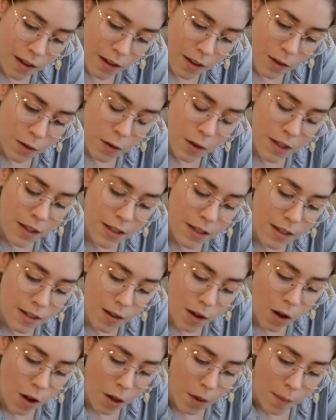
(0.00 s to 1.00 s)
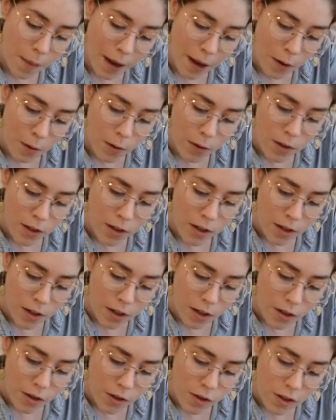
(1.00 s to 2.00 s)
So this is all about
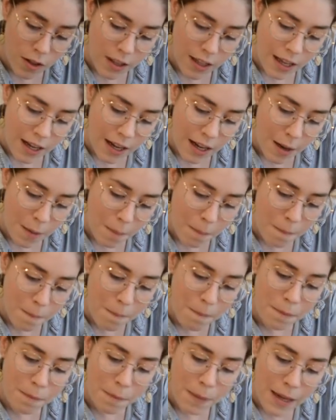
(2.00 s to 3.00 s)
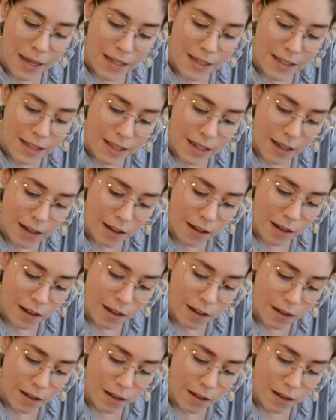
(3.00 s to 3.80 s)
just getting a basic